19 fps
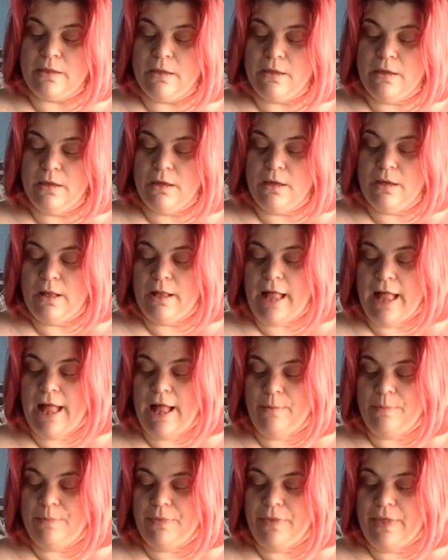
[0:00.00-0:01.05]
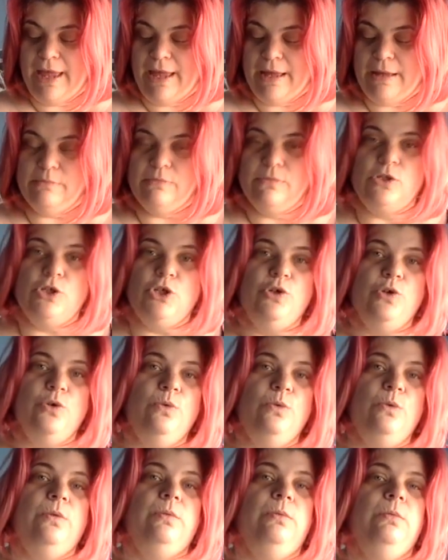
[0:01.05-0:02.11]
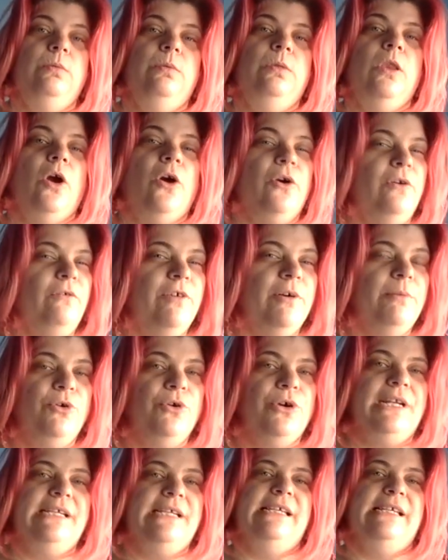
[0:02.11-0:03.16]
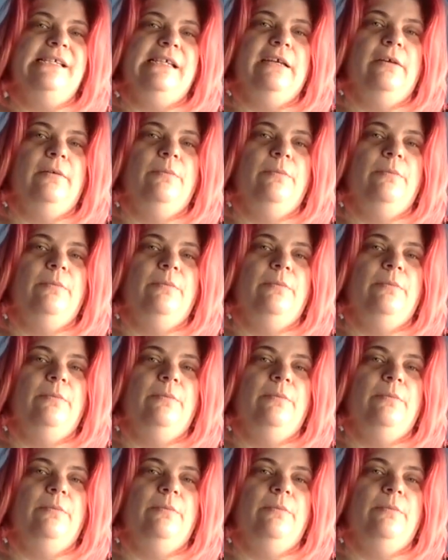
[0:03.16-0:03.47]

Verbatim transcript: help them to learn from criticism.